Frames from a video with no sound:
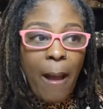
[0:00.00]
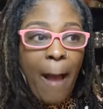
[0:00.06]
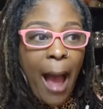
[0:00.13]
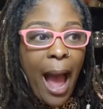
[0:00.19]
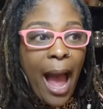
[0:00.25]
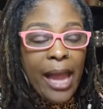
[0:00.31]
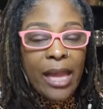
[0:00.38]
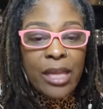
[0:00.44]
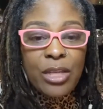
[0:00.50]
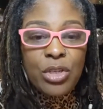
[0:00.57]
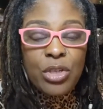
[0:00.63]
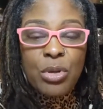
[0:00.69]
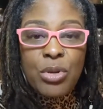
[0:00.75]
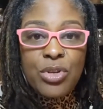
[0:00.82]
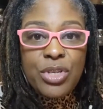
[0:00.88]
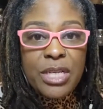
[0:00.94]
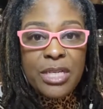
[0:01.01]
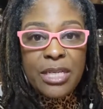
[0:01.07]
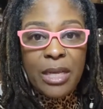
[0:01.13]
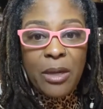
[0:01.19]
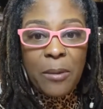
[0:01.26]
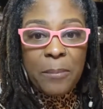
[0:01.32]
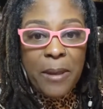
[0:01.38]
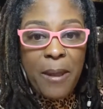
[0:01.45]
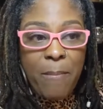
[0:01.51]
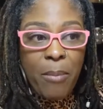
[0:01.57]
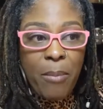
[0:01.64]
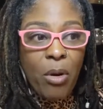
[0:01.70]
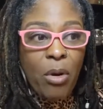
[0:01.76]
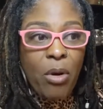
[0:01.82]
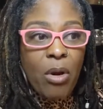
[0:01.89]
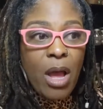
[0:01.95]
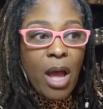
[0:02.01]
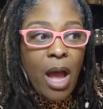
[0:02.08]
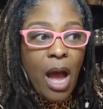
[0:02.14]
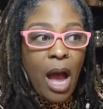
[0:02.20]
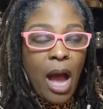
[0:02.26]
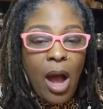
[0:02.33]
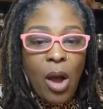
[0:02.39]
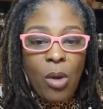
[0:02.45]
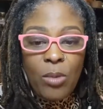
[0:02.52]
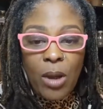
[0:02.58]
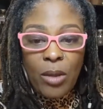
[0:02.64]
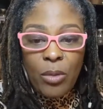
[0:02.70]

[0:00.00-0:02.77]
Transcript: I usually tell people uh,